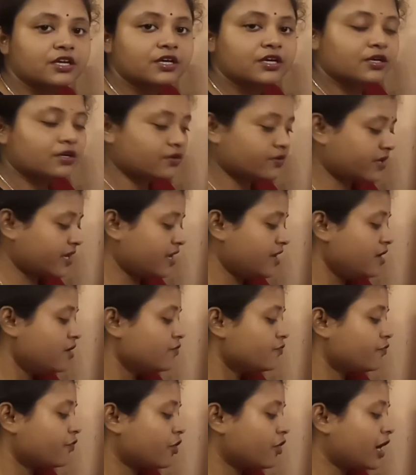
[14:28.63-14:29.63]
Okay?
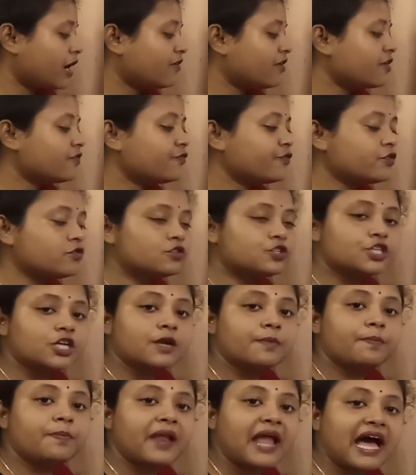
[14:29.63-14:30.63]
For our
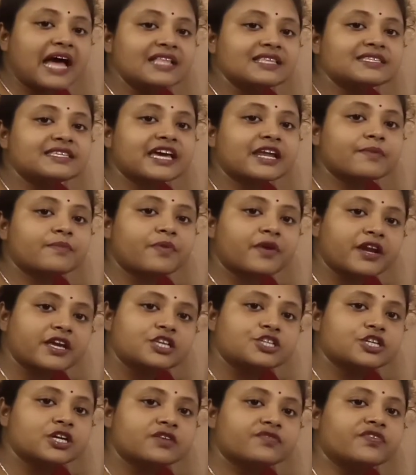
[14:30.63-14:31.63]
future plans and
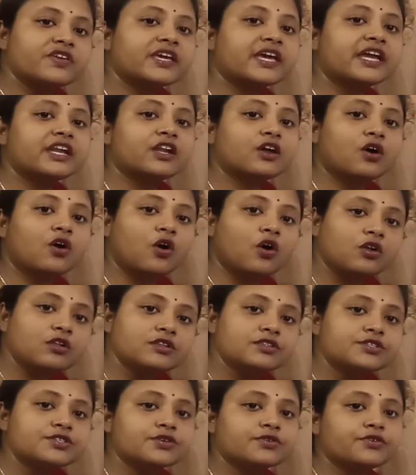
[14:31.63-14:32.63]
prediction, we can
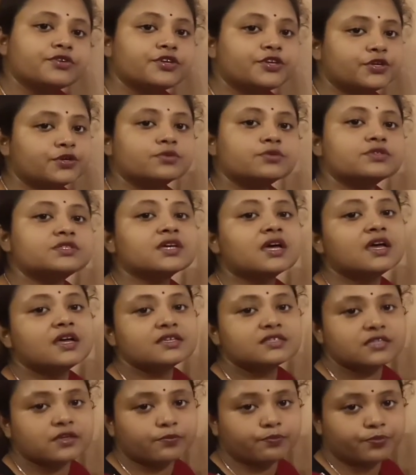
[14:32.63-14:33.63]
also use
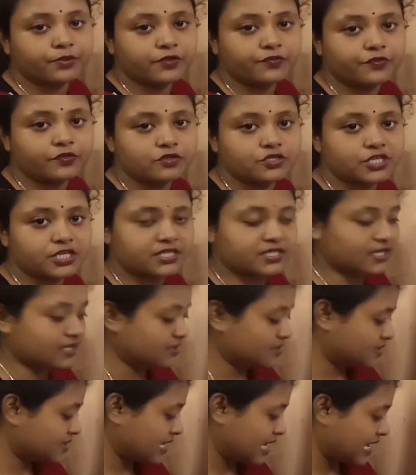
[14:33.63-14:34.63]
simple future
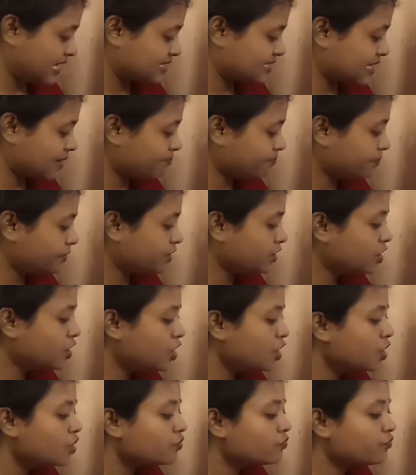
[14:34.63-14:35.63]
tense. Example,
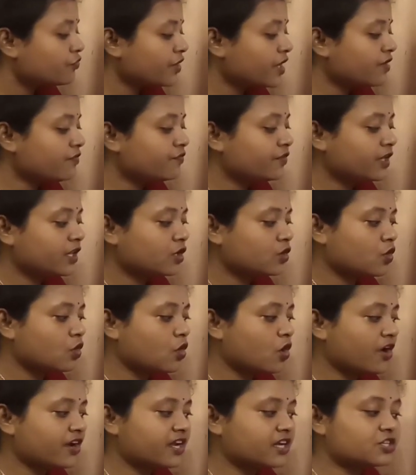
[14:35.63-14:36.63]
we will go
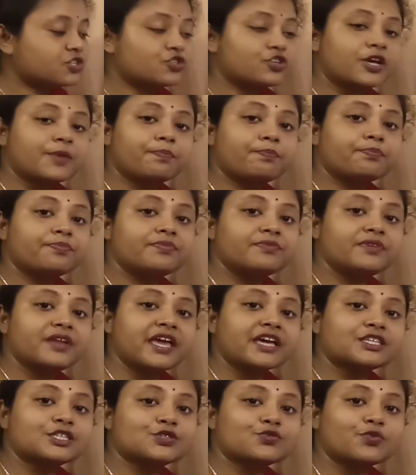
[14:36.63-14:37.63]
on a trip
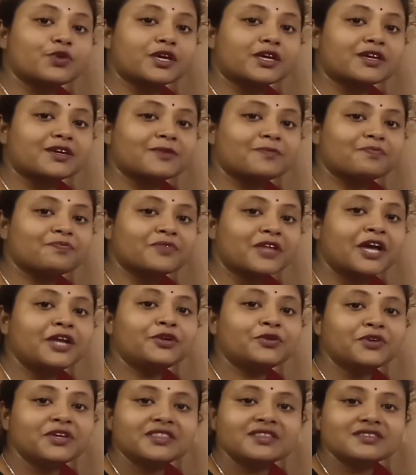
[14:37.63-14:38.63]
next week. I
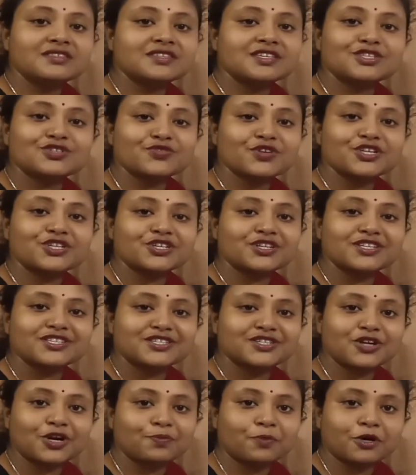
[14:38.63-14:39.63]
know in this situation it's
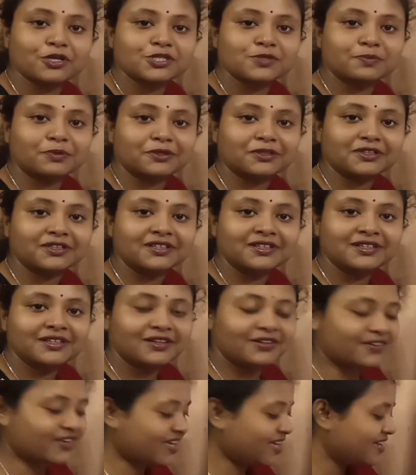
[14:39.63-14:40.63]
not possible.
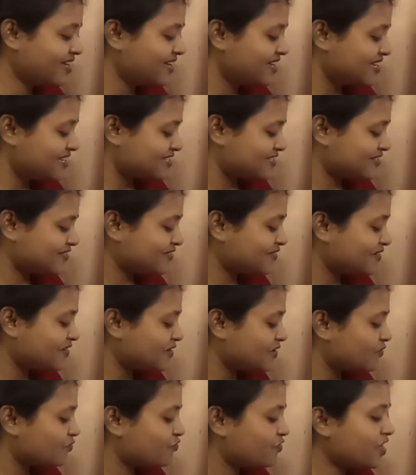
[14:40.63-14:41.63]
Okay? So,
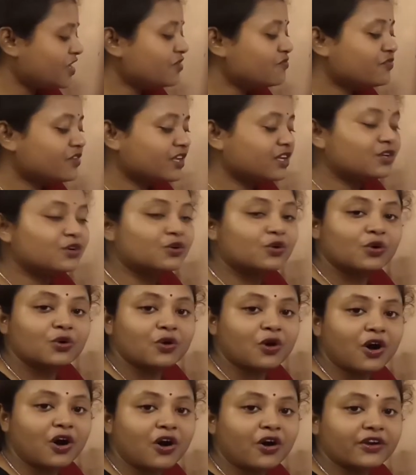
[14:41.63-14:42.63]
we will go
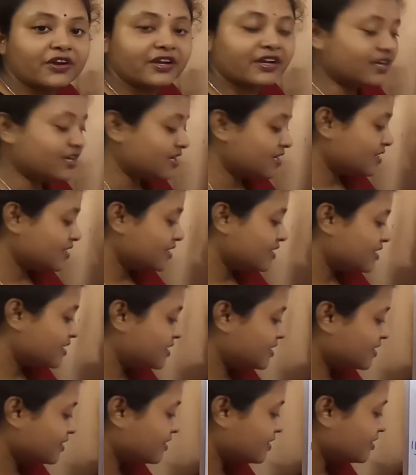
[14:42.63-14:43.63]
on.
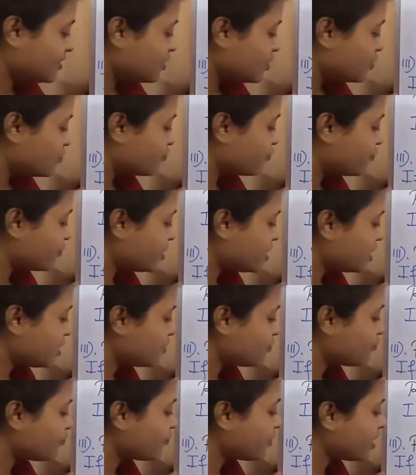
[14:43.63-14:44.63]
Here,
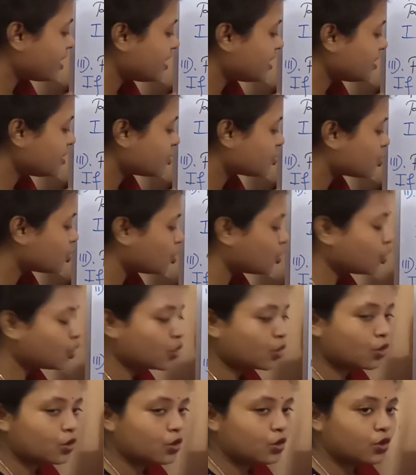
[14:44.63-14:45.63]
we will
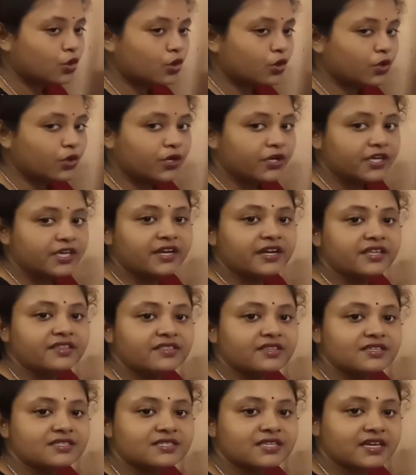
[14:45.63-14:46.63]
go. Here in
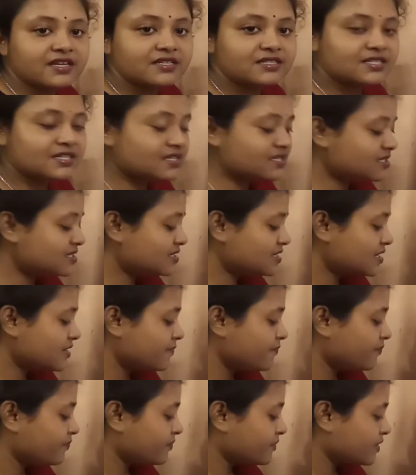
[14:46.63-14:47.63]
this sentence,
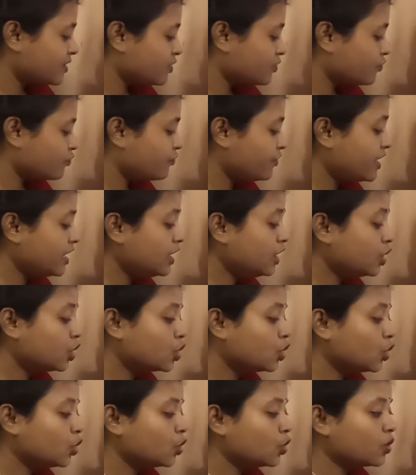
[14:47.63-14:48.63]
will
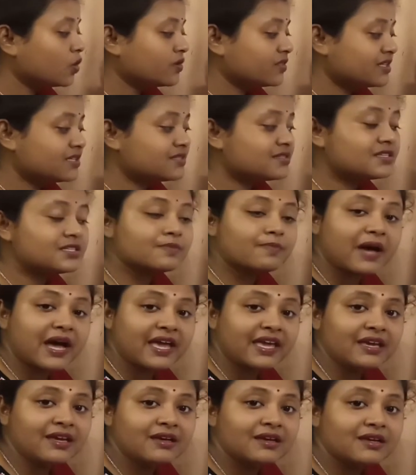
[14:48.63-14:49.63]
go. This is
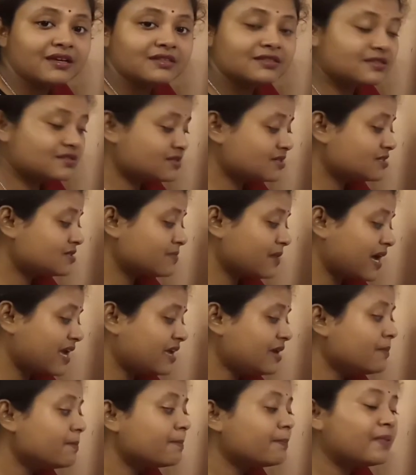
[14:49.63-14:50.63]
my
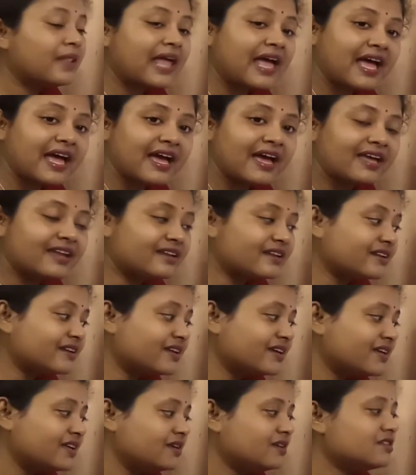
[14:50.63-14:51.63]
plan.
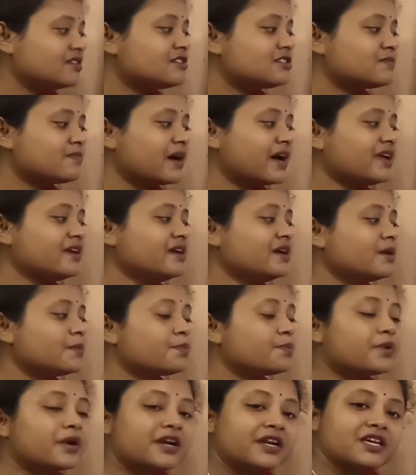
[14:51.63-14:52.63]
It is my
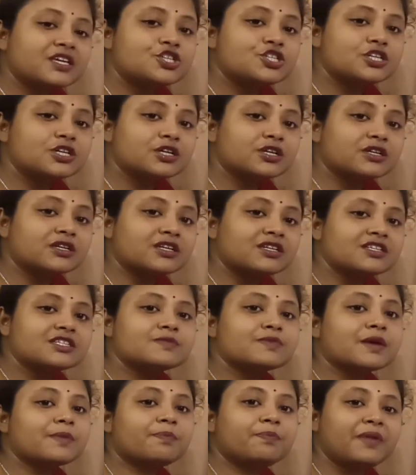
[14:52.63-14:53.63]
prediction. It is
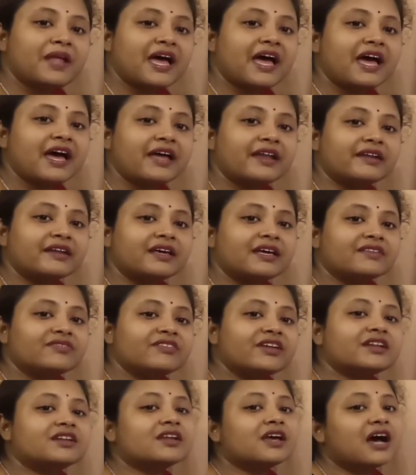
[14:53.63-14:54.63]
my plan
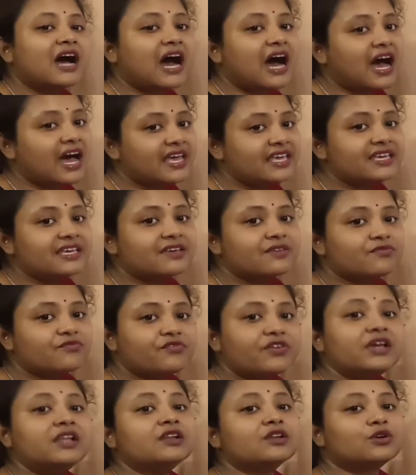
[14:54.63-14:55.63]
that I
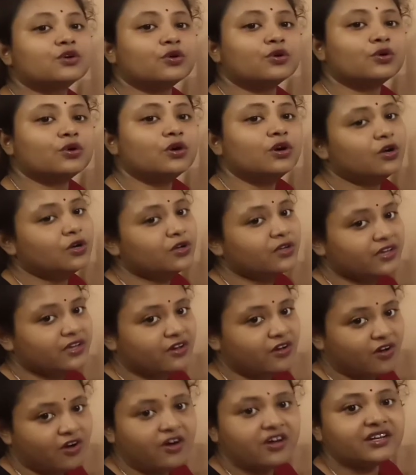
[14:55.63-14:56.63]
will go
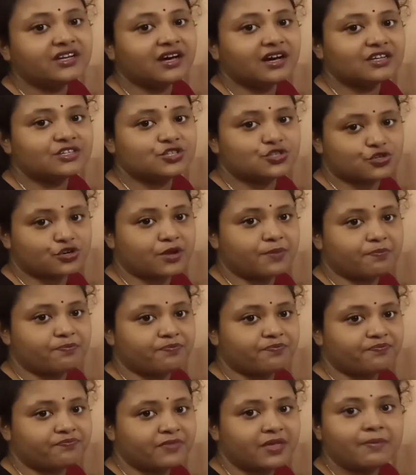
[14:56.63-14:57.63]
on a trip.
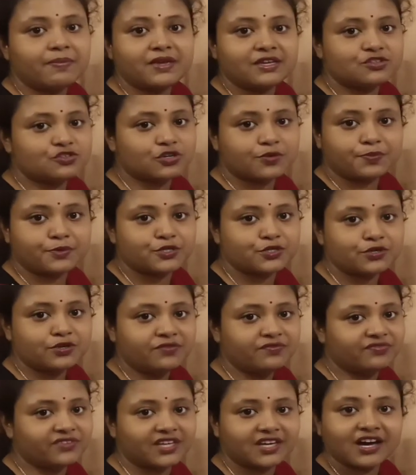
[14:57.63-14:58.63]
maybe a trip to
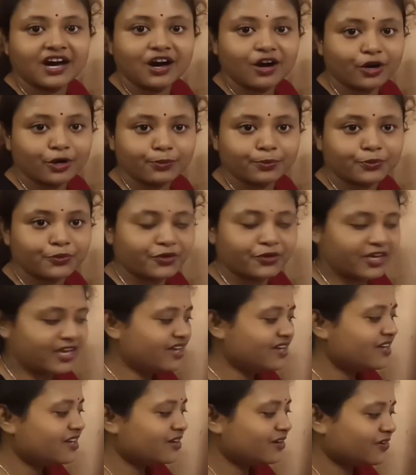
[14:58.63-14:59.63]
Digha or
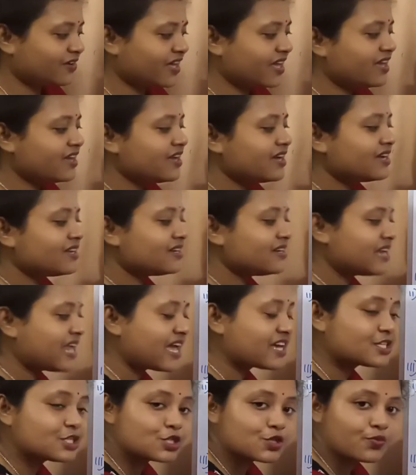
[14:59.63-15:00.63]
Puri, okay,
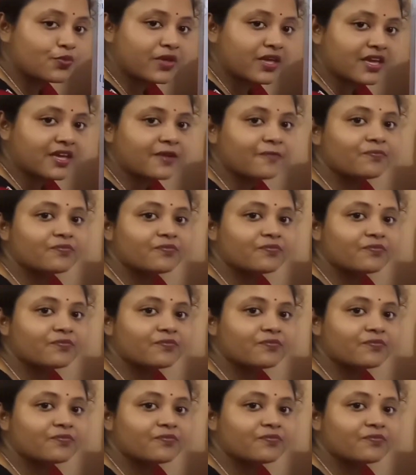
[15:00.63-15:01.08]
next week.